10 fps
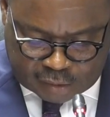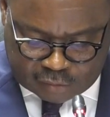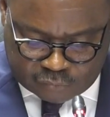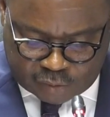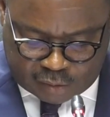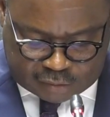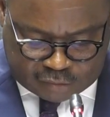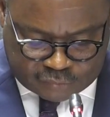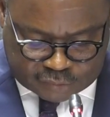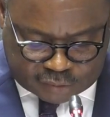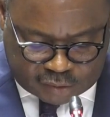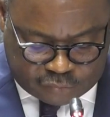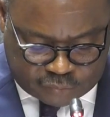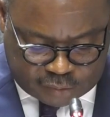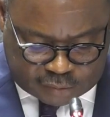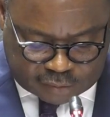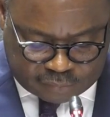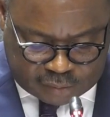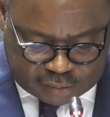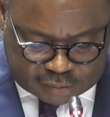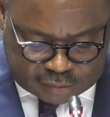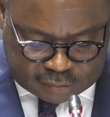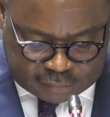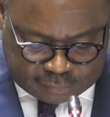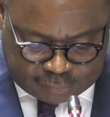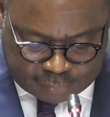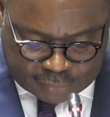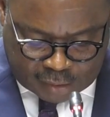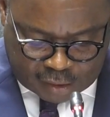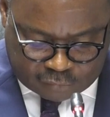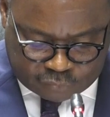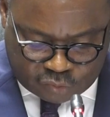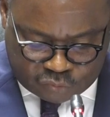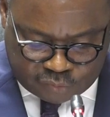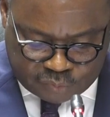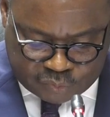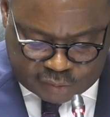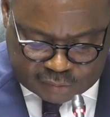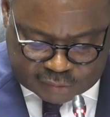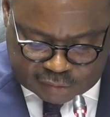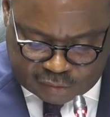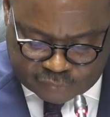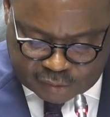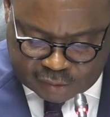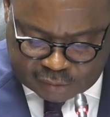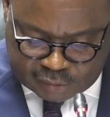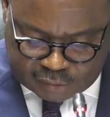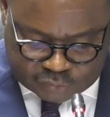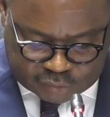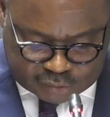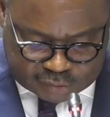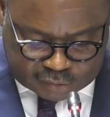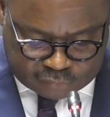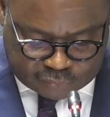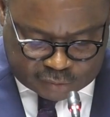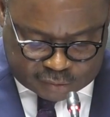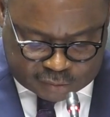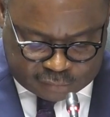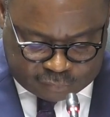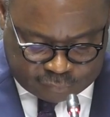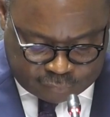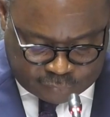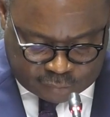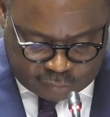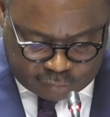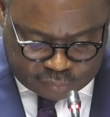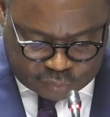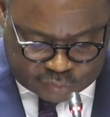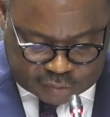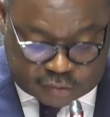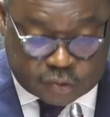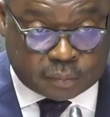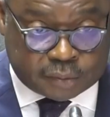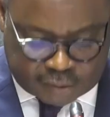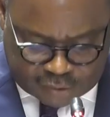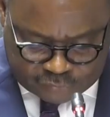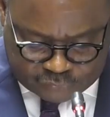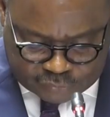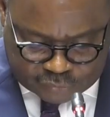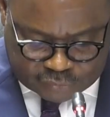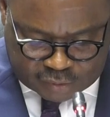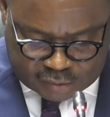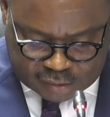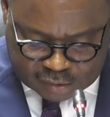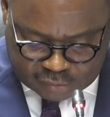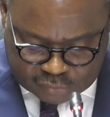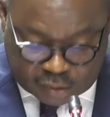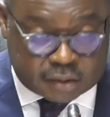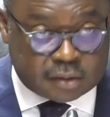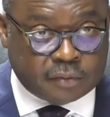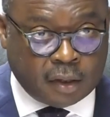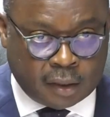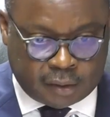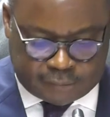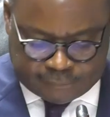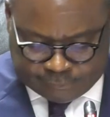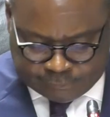and relative exchange rate stability have contributed significantly to the disinflation process observed in the year thus far.